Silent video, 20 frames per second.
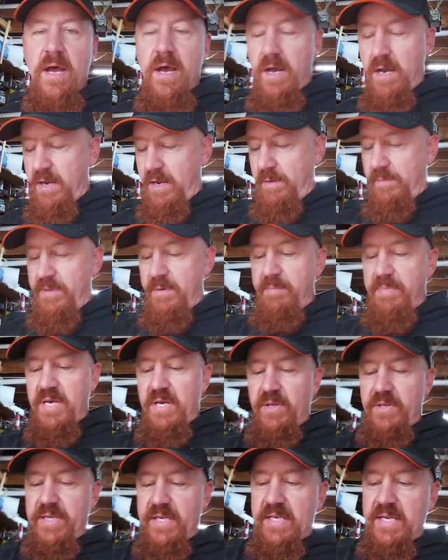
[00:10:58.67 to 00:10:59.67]
Um, the
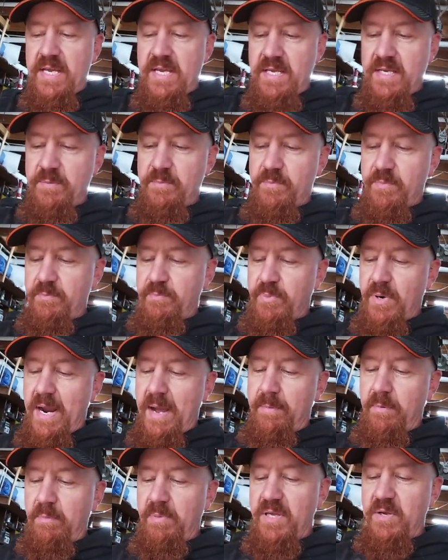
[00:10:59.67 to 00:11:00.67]
building
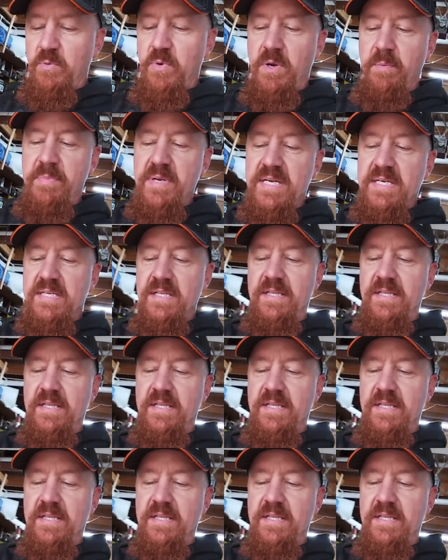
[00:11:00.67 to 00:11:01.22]
probably will be